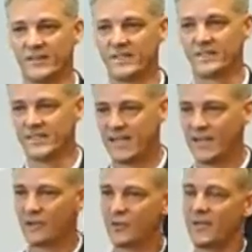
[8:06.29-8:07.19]
This is
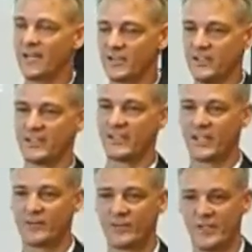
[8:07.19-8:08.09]
how do we actually
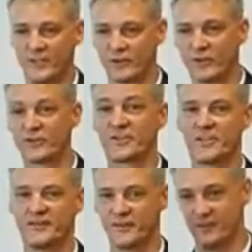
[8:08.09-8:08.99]
collaborate across the
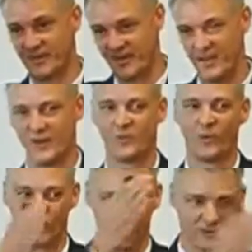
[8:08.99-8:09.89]
different
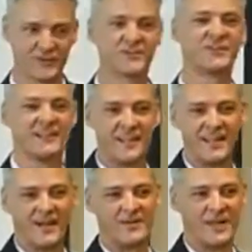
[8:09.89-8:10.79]
walls
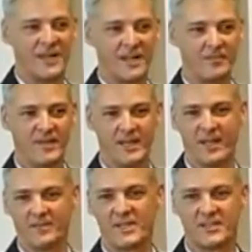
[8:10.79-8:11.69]
in our
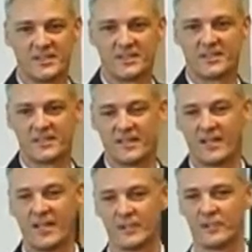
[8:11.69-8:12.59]
businesses
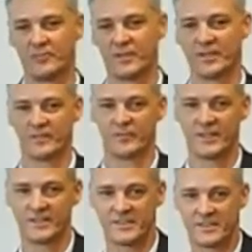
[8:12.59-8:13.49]
and actually
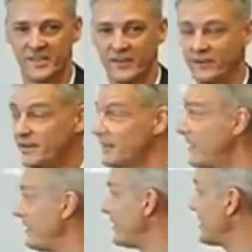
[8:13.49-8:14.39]
bring this together
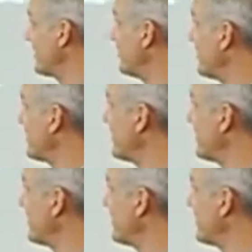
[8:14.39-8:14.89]
in this solution.